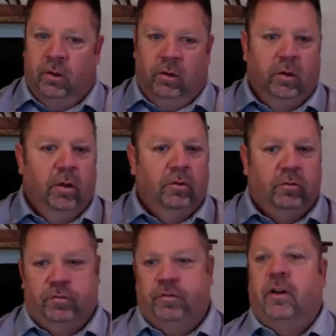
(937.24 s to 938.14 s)
it
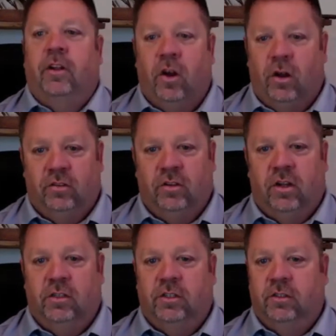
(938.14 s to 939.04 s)
was fairly cost
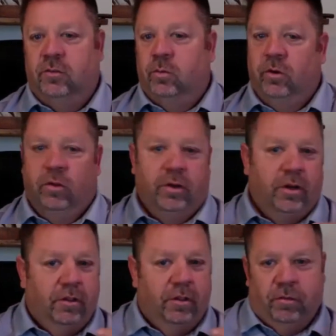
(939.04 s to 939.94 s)
conscious. We were
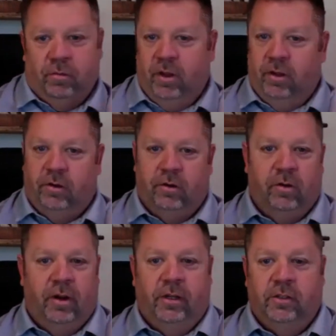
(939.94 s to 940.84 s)
looking in the 300
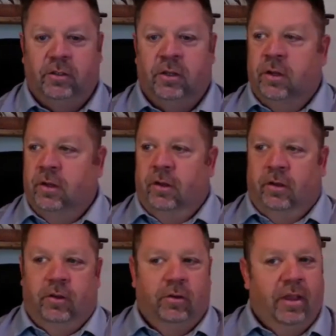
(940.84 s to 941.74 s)
range.
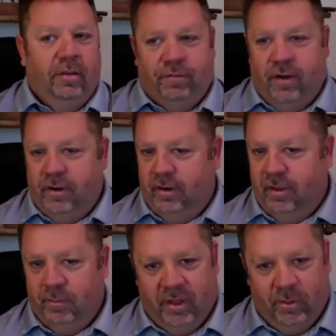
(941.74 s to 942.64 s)
You can't find
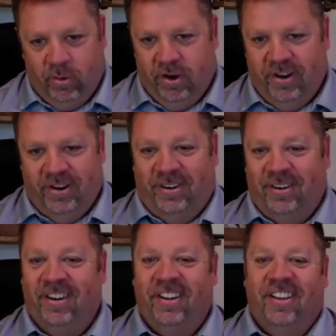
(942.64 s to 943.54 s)
anything by the
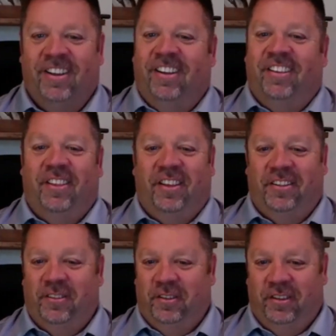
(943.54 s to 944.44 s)
water in a
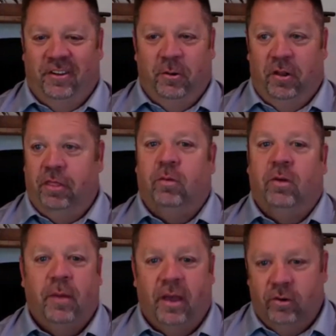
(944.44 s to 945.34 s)

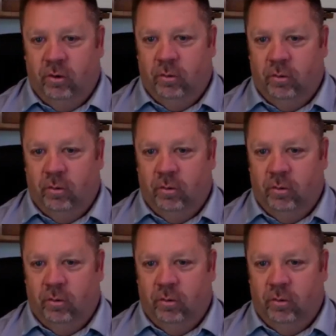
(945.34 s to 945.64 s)
3-bedroom